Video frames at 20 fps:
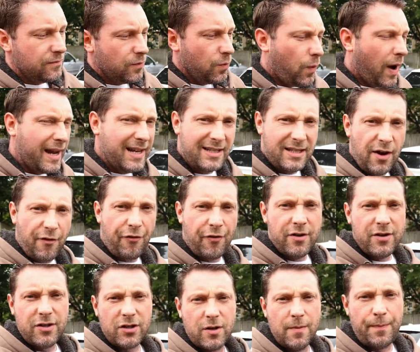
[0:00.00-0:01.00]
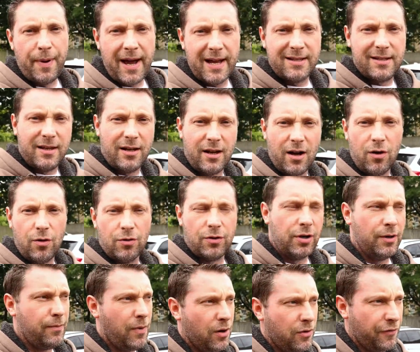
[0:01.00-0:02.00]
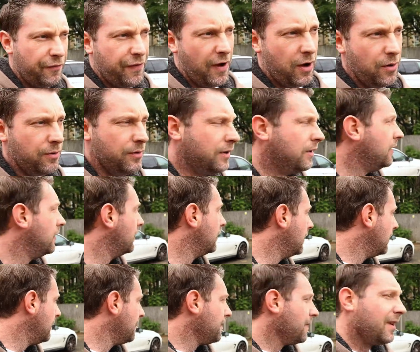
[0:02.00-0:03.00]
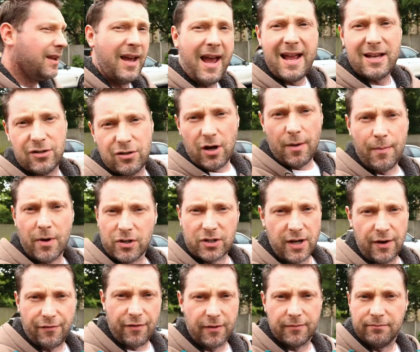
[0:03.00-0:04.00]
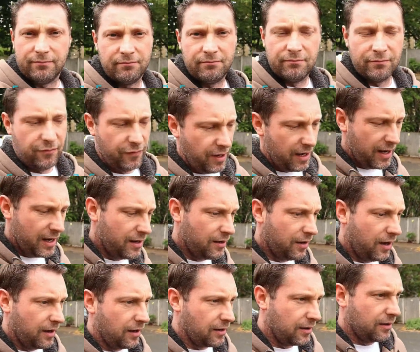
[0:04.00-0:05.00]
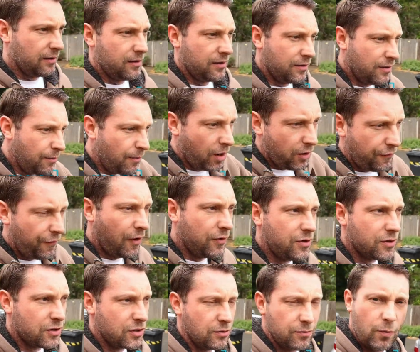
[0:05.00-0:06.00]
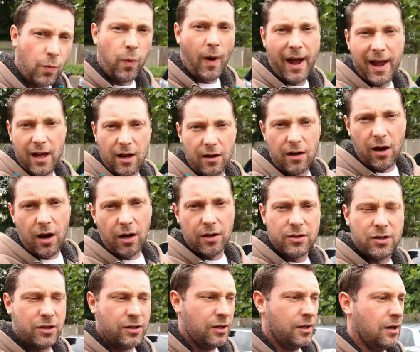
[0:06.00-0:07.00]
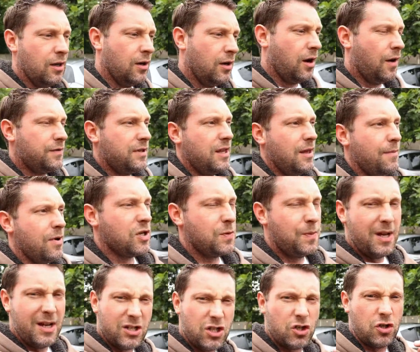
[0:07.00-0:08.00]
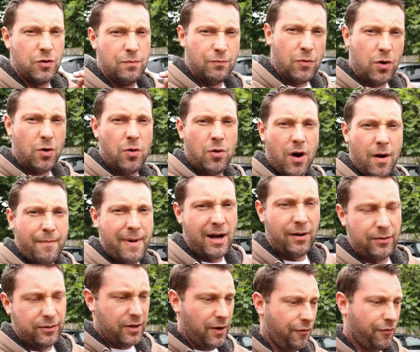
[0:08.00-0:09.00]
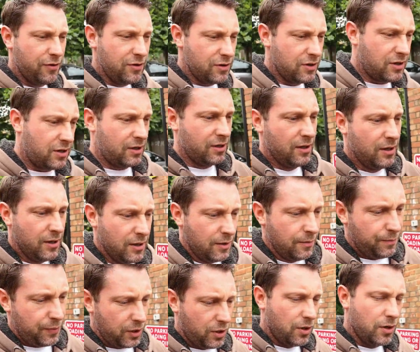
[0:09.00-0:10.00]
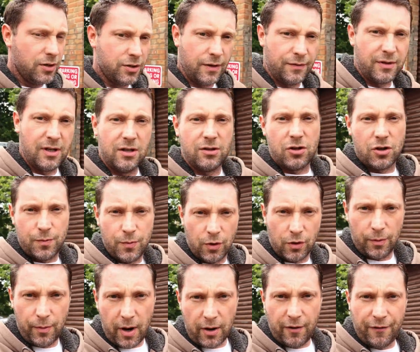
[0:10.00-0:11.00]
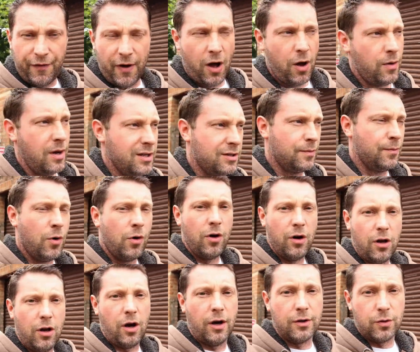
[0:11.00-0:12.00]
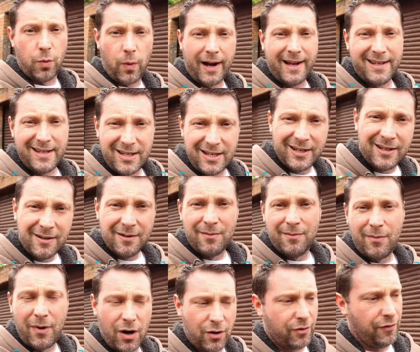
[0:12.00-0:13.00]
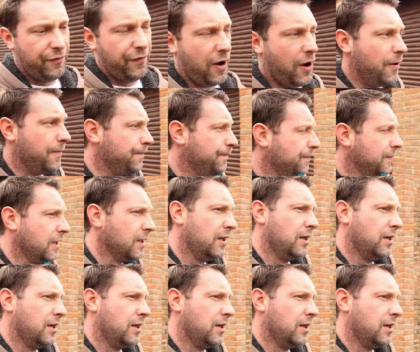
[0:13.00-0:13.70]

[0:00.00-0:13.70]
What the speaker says: Weight difference compared to the old microphone, it's not much different, really. Like, the microphone doesn't weigh a lot. Obviously, there must be a small amount of difference because obviously it's a smaller microphone, it's a more lightweight microphone.